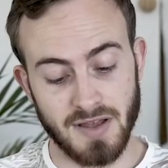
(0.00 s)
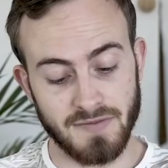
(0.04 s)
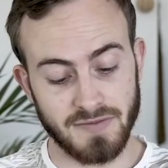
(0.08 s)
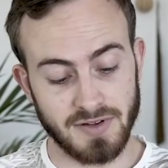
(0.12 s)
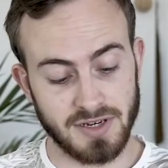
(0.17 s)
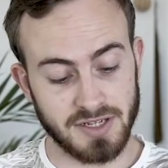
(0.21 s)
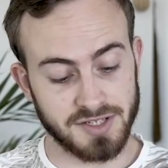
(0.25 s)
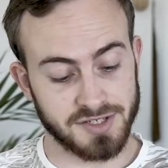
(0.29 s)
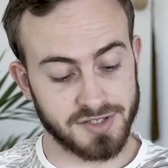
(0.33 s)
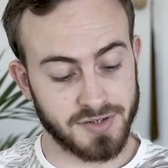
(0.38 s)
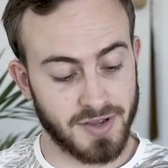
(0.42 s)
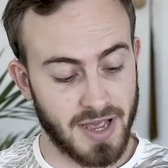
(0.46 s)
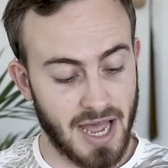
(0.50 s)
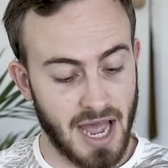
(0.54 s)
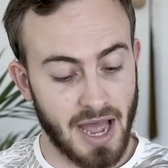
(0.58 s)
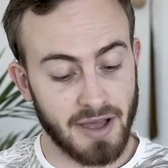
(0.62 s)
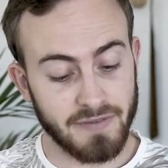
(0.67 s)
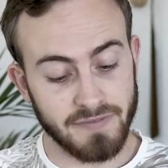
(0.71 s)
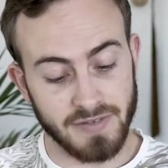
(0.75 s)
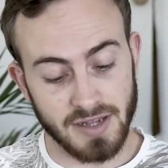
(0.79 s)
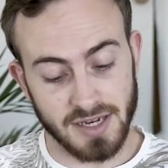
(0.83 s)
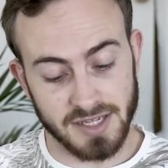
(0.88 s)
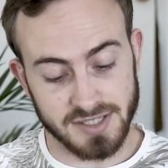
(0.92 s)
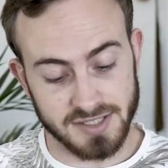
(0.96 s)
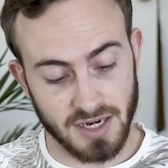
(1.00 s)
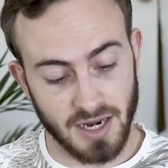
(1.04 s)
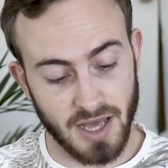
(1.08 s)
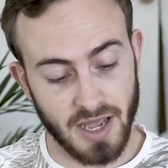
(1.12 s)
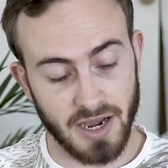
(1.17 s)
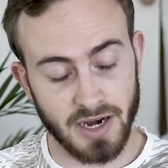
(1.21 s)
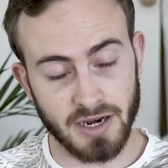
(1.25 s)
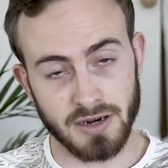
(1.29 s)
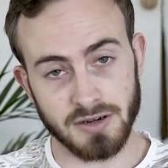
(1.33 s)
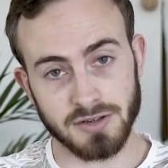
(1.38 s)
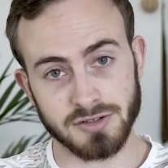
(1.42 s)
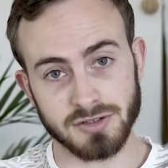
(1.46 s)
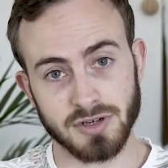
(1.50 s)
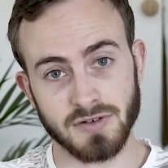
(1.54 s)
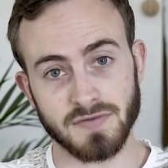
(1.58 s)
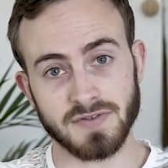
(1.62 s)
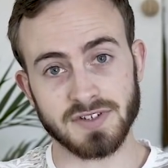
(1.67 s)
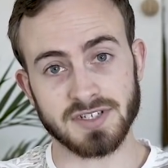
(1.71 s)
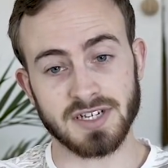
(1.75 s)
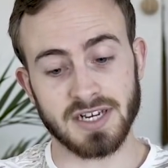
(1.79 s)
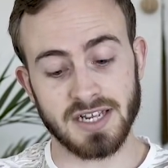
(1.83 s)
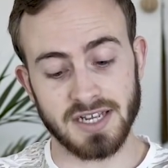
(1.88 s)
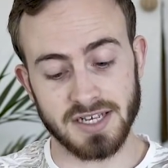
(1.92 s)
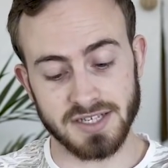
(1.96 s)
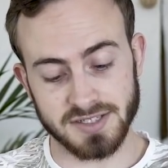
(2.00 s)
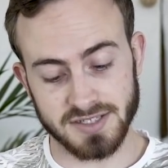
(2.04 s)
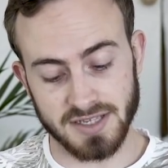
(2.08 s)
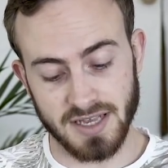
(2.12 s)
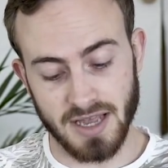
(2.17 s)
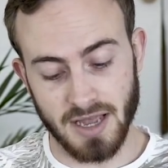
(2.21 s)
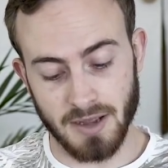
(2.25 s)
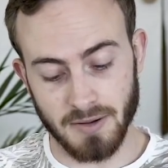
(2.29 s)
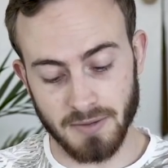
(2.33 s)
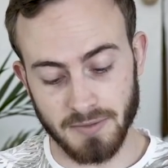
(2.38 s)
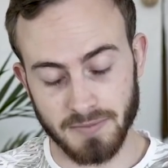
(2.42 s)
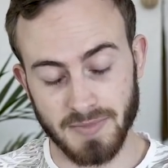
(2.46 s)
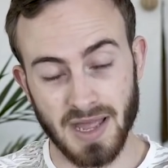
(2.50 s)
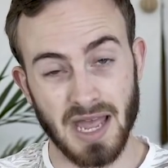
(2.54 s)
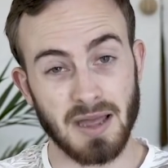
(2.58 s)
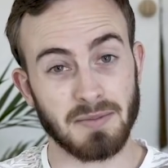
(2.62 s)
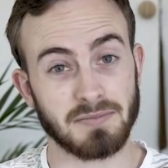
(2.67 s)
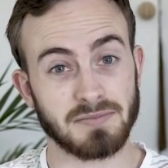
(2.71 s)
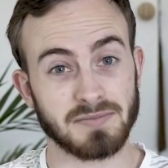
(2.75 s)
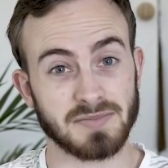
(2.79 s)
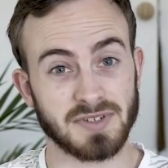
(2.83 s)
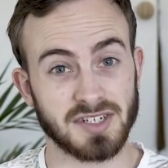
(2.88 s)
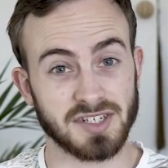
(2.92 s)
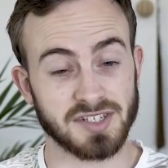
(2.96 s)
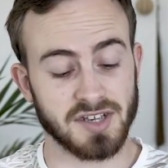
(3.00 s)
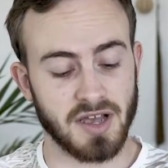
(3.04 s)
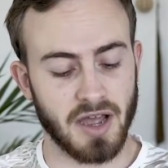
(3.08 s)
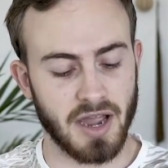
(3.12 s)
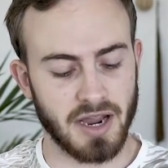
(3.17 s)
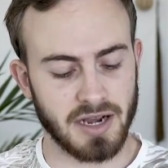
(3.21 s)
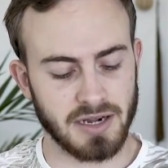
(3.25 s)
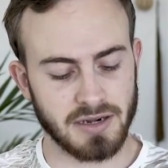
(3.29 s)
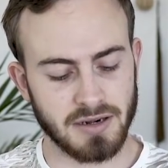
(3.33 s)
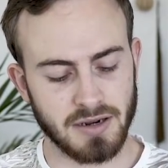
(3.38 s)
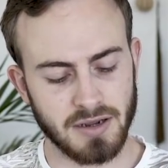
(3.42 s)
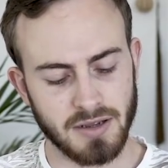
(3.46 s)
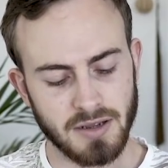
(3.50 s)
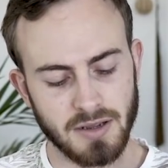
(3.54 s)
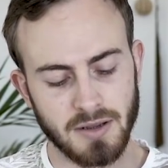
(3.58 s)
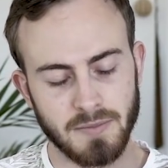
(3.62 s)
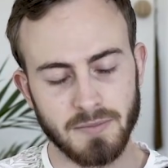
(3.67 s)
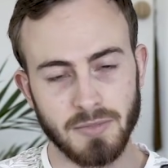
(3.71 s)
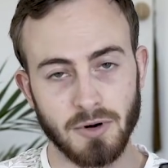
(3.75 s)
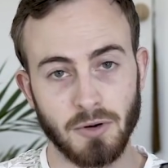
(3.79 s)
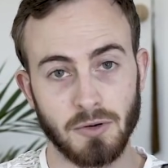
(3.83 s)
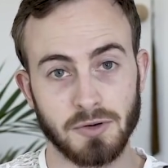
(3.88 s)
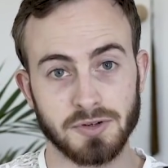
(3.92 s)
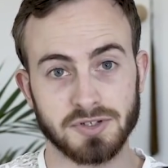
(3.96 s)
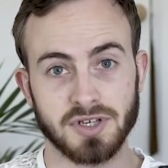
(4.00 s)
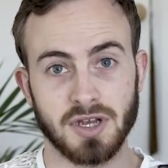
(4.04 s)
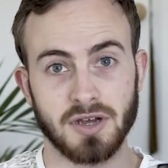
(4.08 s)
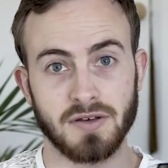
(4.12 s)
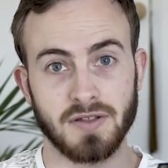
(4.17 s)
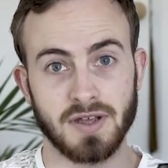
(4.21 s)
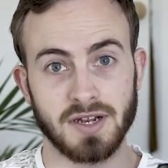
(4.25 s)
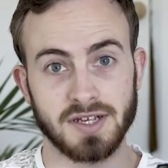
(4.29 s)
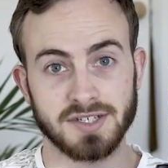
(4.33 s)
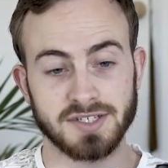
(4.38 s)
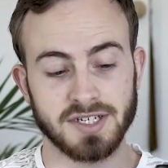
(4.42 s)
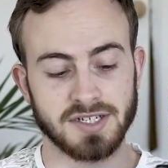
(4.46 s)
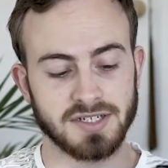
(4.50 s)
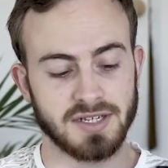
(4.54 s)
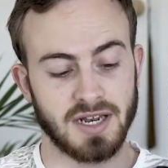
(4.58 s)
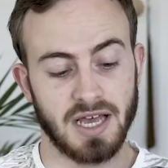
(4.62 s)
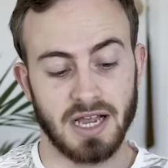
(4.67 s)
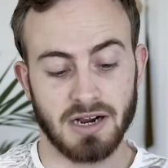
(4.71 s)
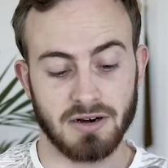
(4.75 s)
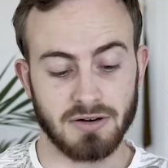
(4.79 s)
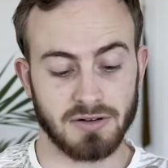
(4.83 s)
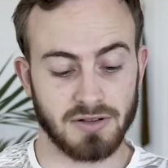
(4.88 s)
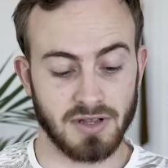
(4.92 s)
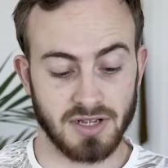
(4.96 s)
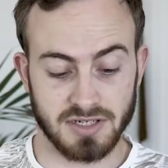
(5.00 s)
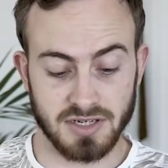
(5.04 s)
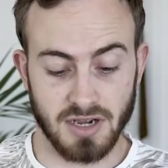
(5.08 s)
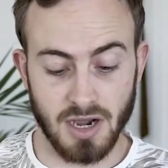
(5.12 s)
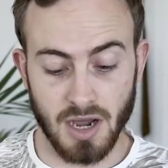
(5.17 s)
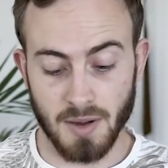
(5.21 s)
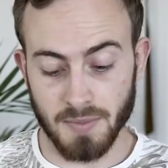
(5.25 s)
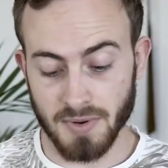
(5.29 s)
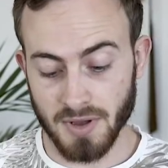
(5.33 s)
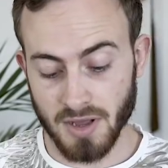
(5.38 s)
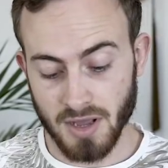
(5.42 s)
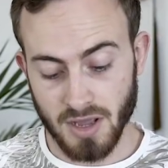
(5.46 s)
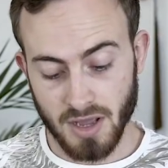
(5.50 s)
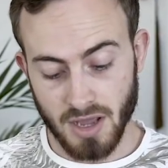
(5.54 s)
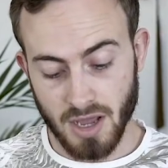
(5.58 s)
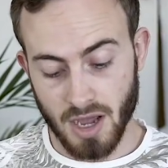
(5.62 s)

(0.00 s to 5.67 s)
evidence you have that it's a Leica is obviously its M design, but also that it says Leica on the top.